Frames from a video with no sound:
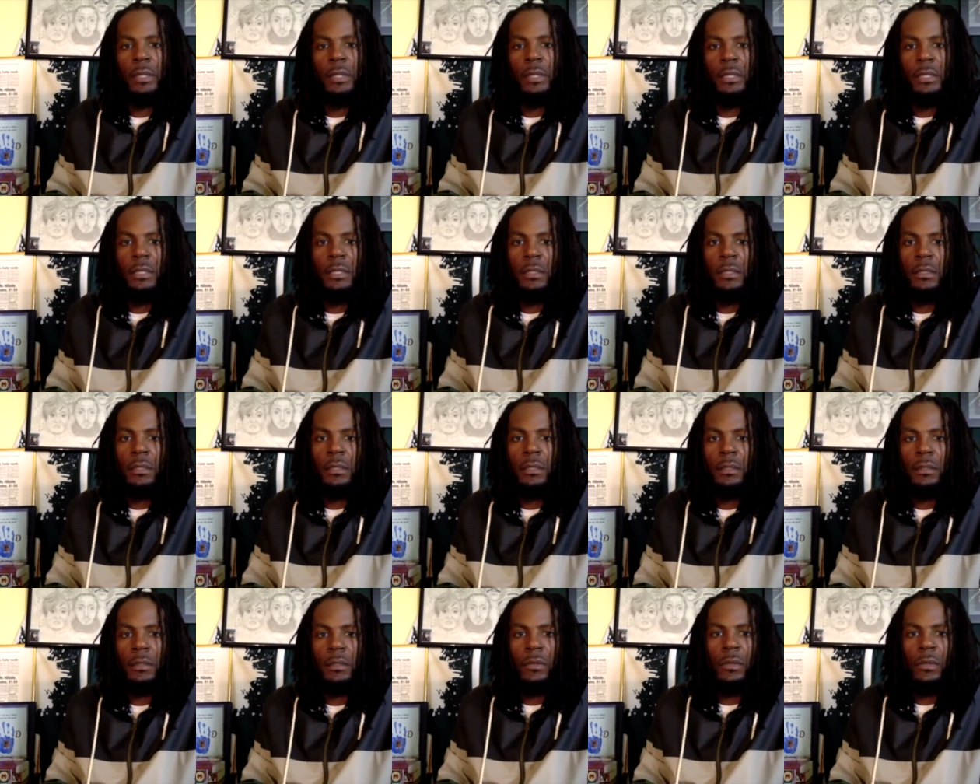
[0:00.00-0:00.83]
Was it
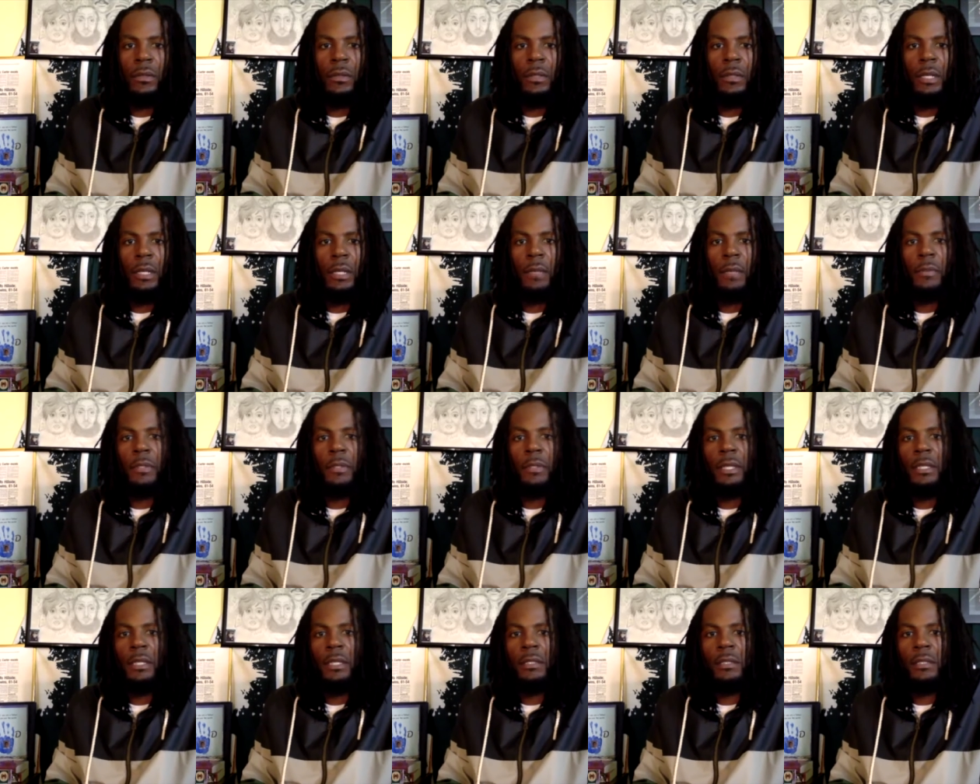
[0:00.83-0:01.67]
you know a couple
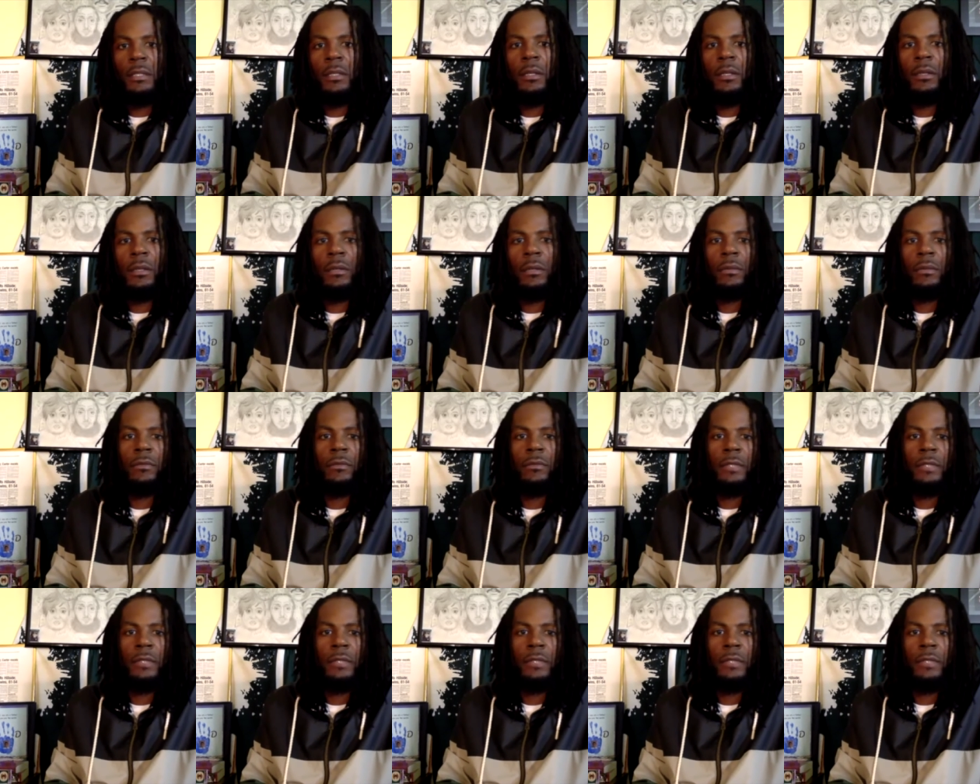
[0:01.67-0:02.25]
years ago,